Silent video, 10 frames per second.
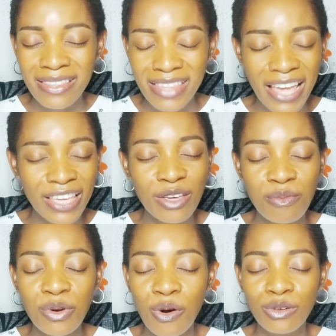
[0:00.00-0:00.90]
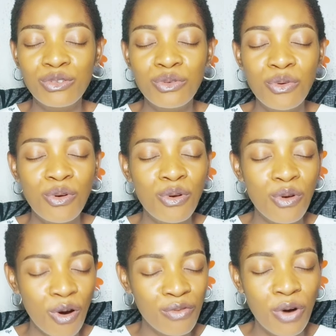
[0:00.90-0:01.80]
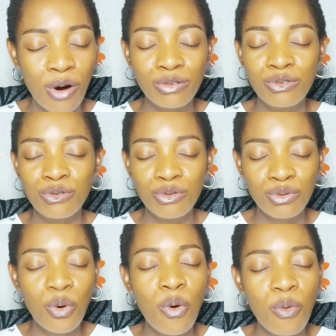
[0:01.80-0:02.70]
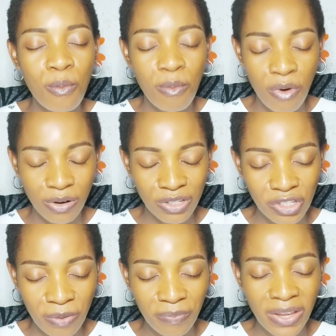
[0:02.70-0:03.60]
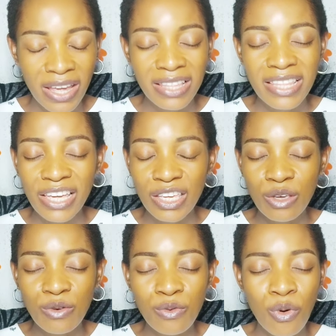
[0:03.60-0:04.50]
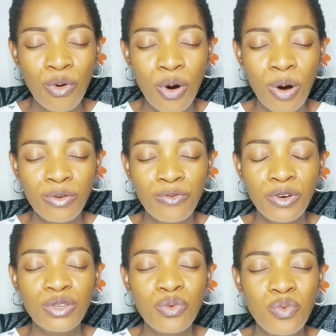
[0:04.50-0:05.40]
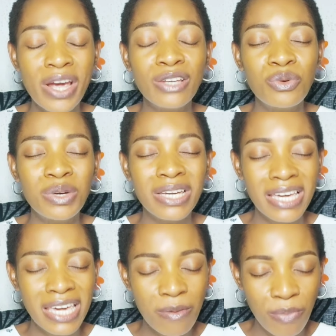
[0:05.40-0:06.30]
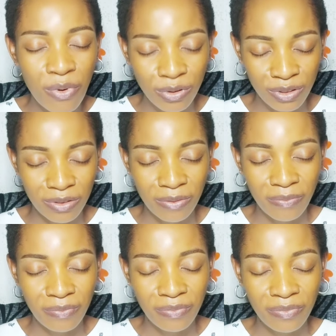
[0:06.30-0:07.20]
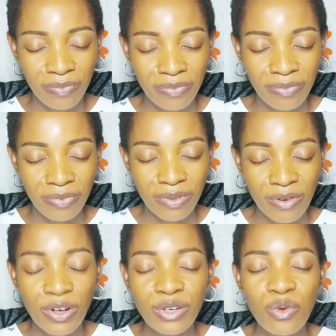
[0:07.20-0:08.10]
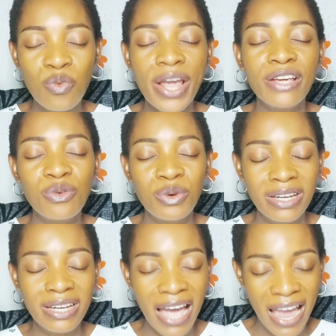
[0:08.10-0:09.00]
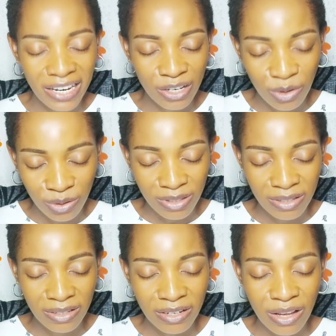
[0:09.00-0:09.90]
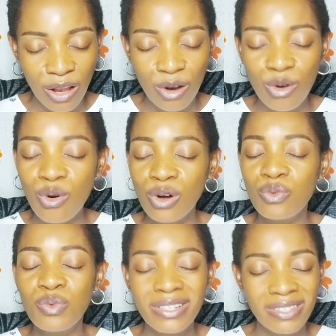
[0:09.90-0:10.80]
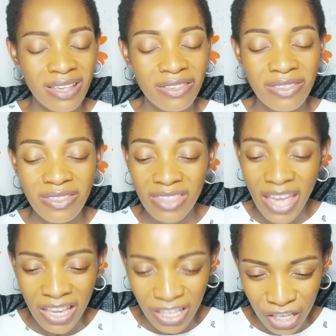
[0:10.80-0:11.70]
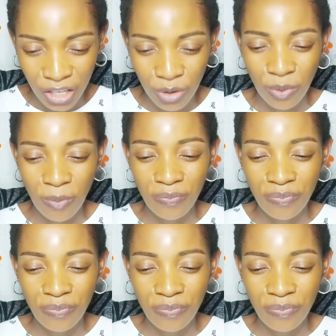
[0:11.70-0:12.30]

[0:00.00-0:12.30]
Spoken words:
Thank you because you love us so much. Thank you, oh God, for the way you keep us, for the way you guide us. Lord, we say thank you.